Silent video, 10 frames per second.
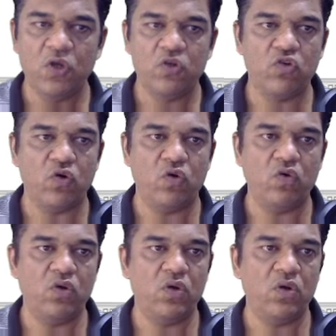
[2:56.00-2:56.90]
So
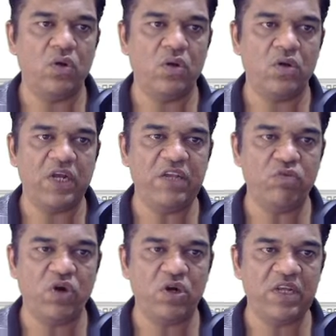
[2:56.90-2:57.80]
guys,
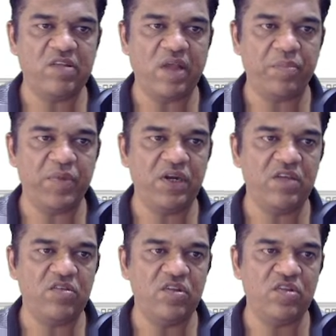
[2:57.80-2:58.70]
what has happened
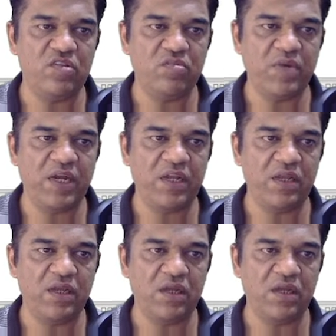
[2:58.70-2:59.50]
is this is my